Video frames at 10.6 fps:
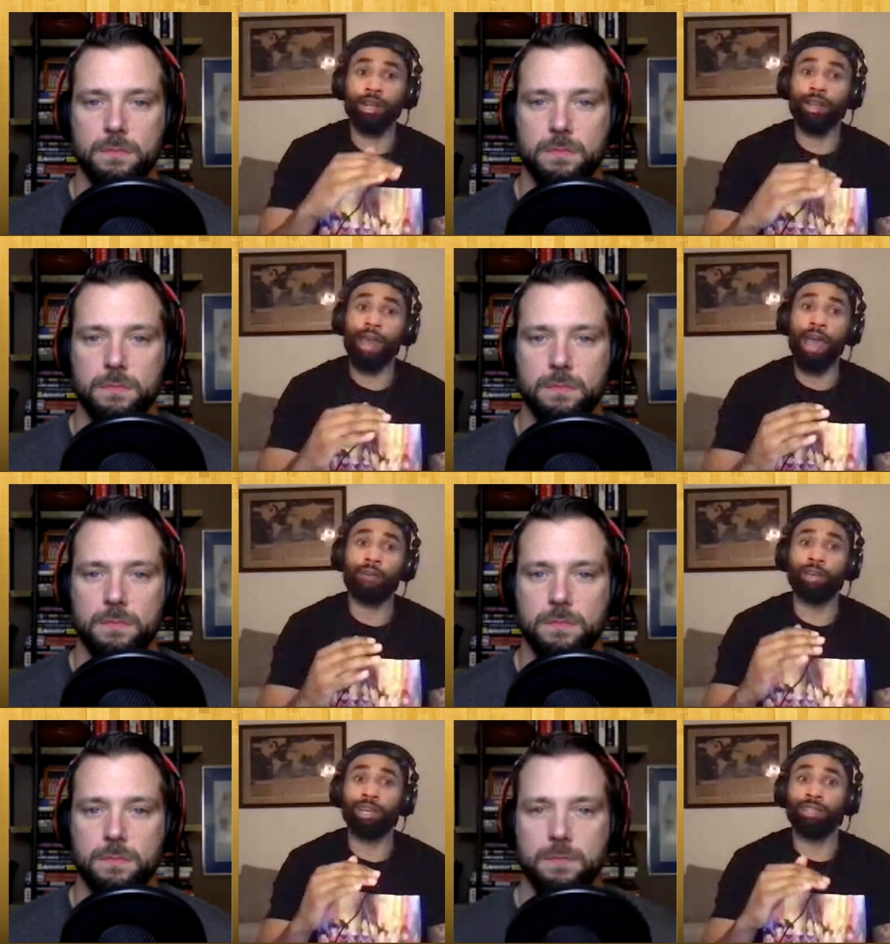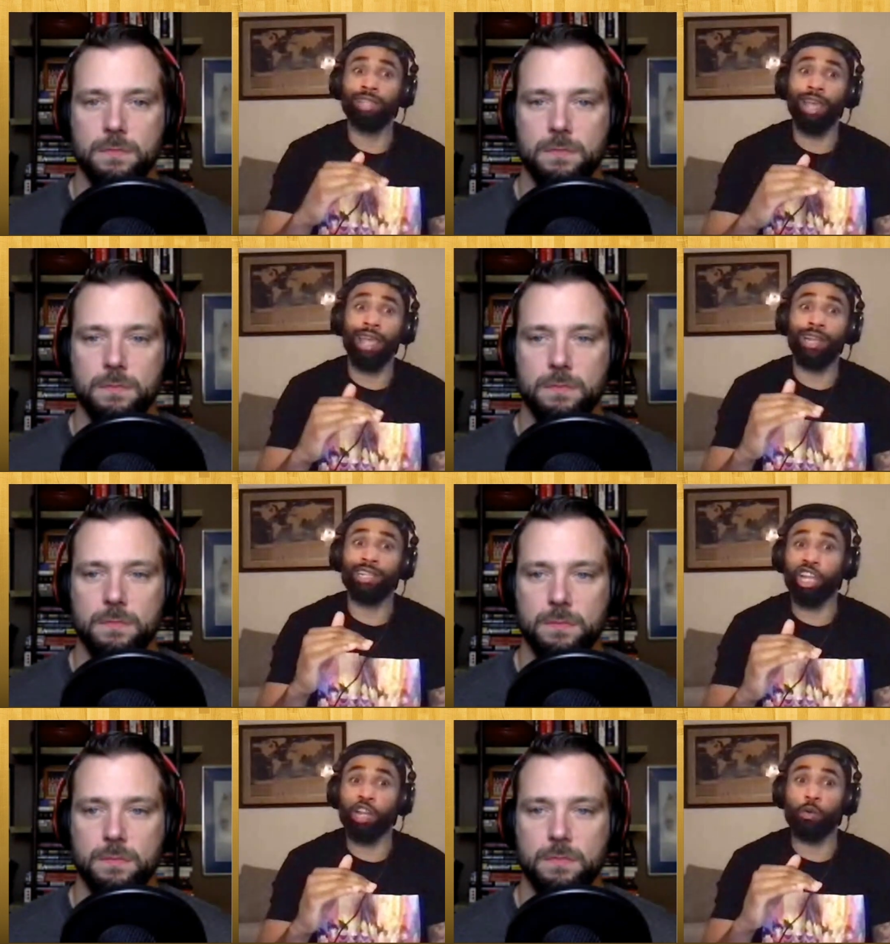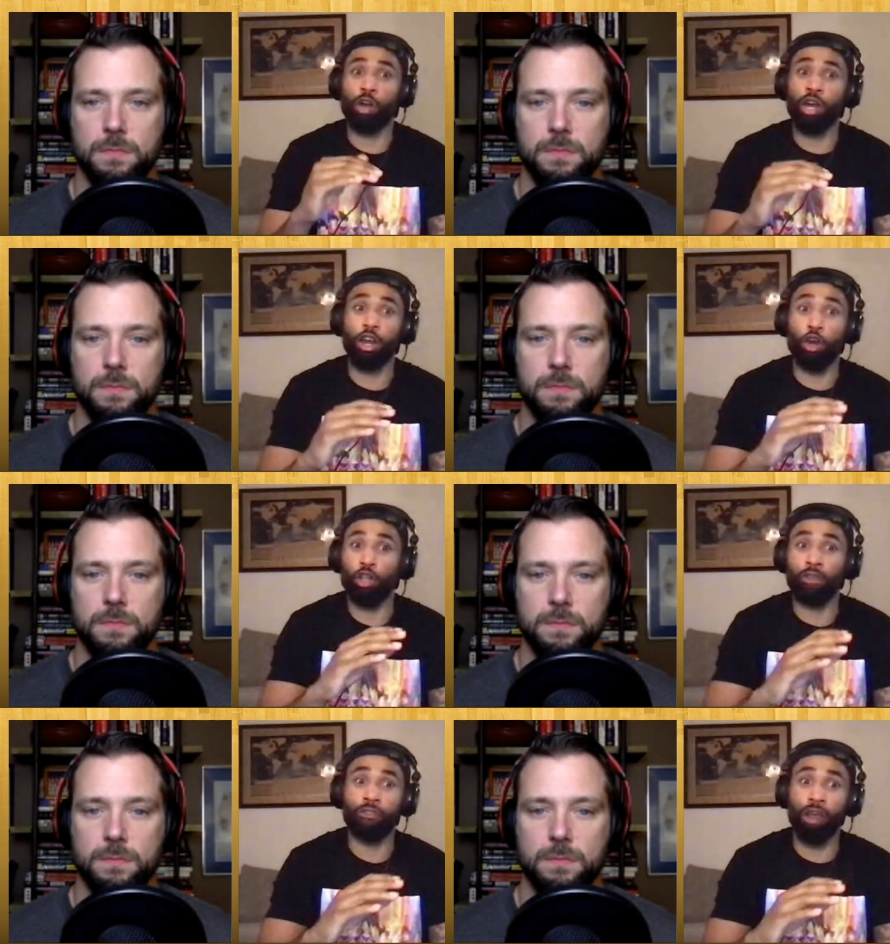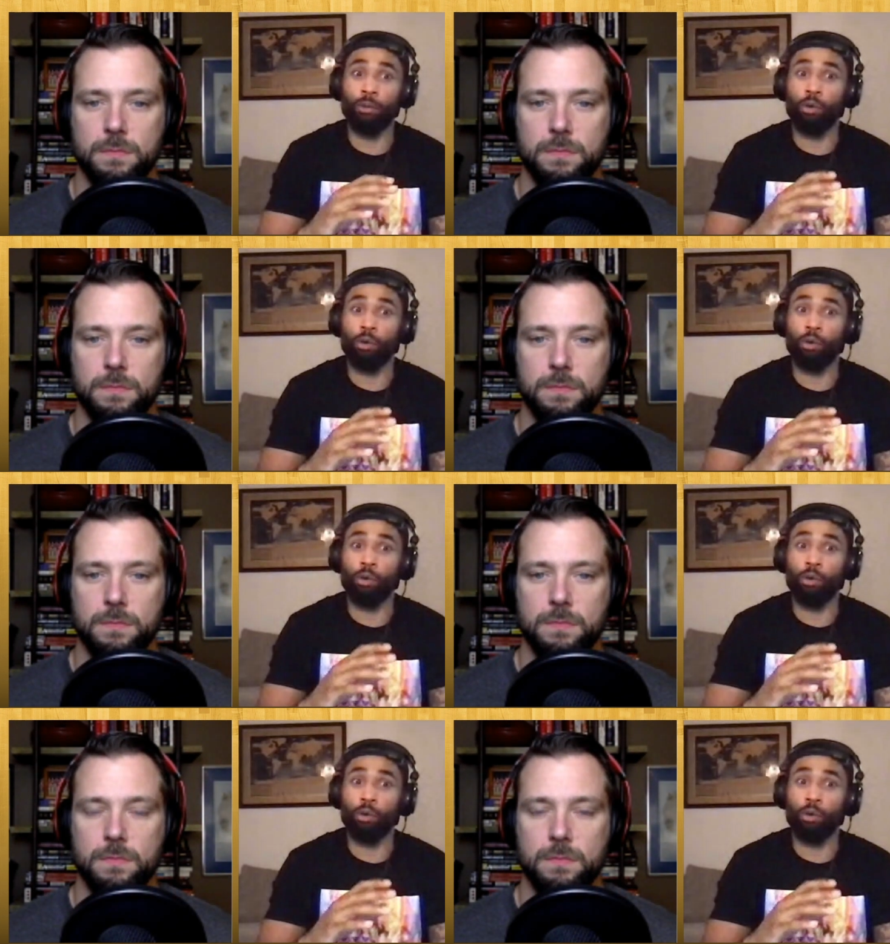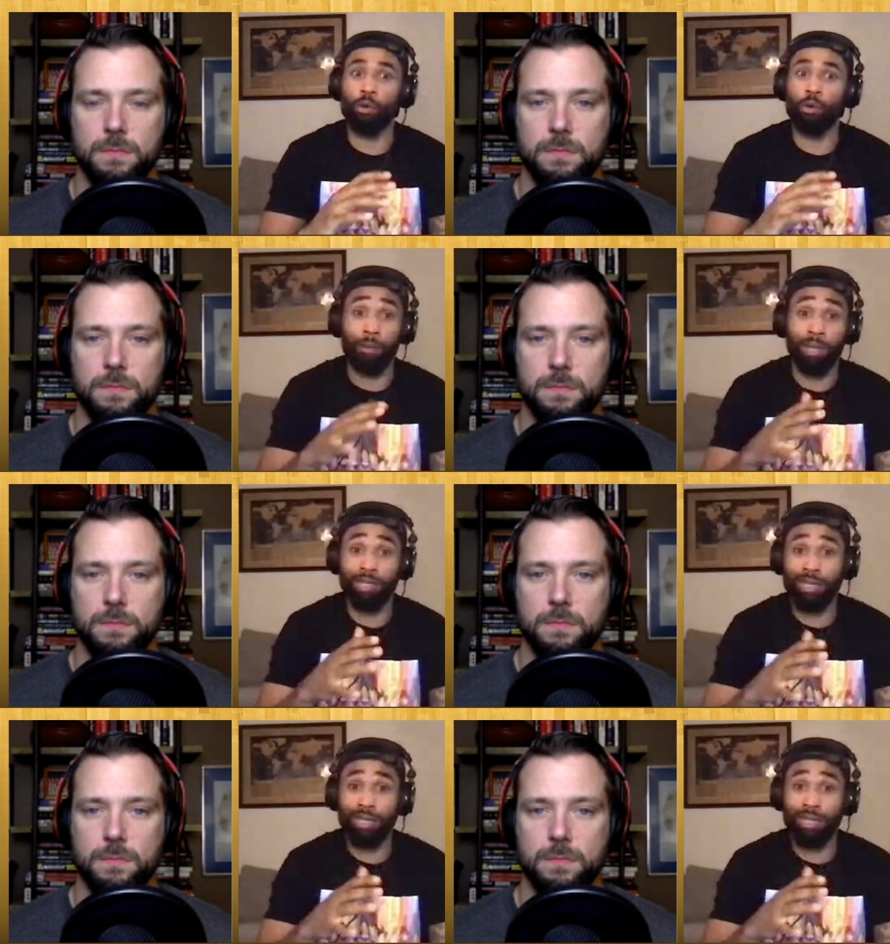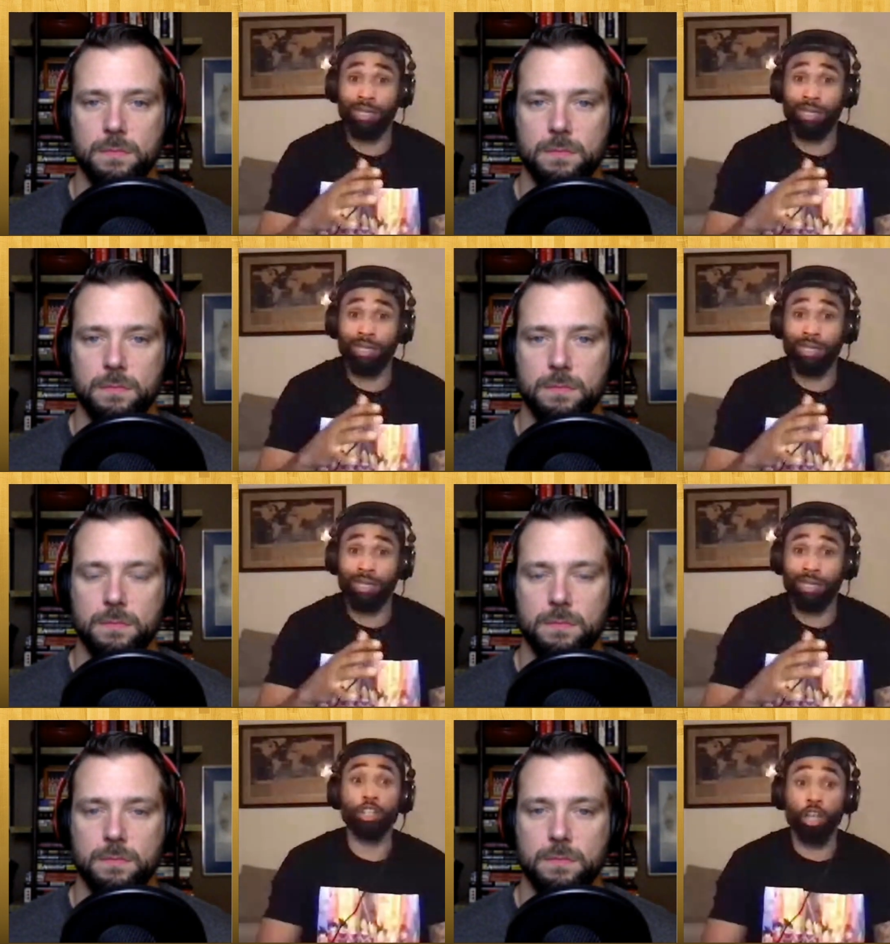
Speaker 1: have like the end of January, early February to have our like mishaps, as